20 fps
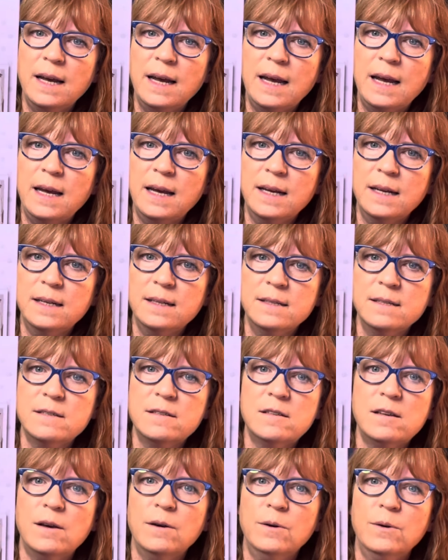And
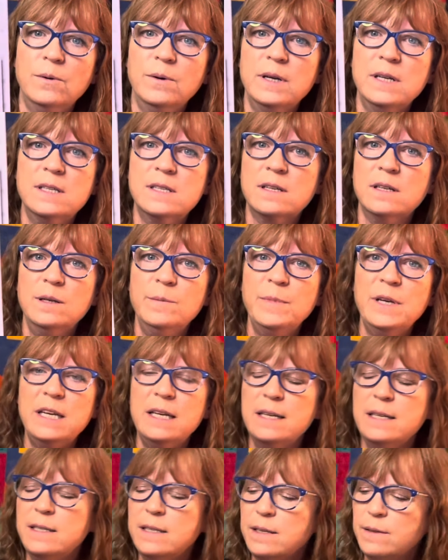so it's going to be
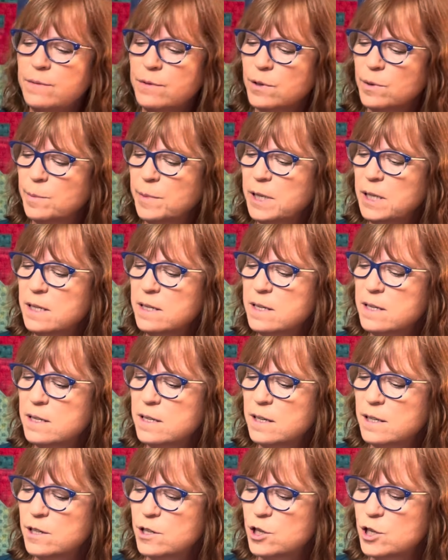easy for me to
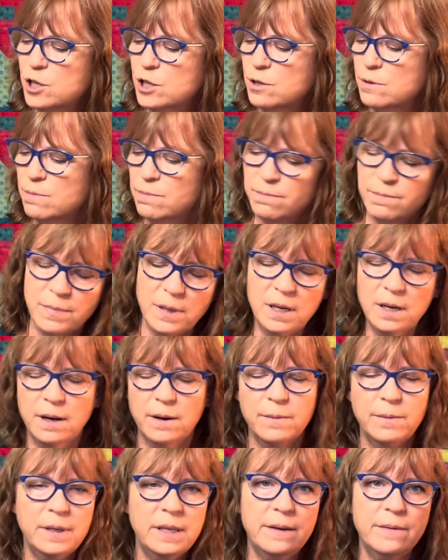stitch, you
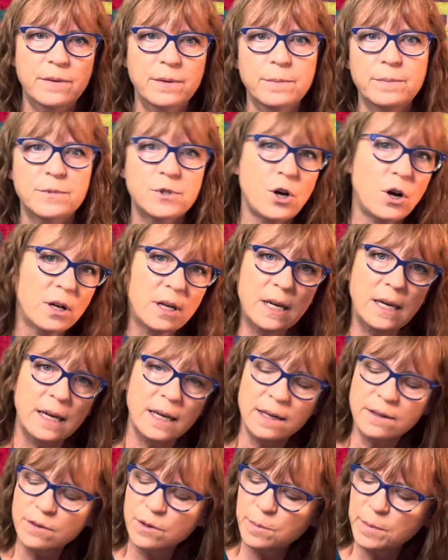know, with every talking
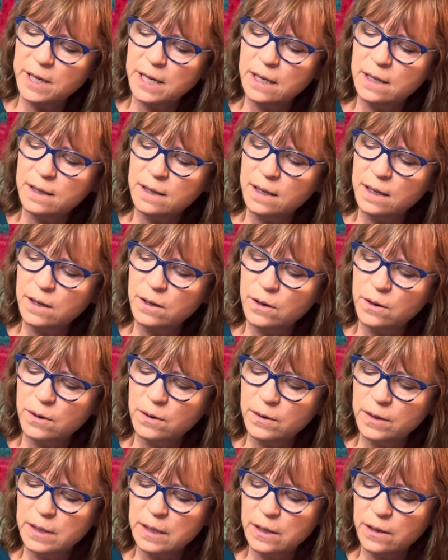and everybody thing
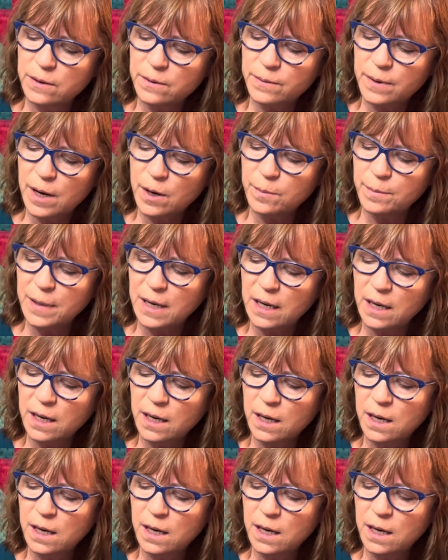going on around me.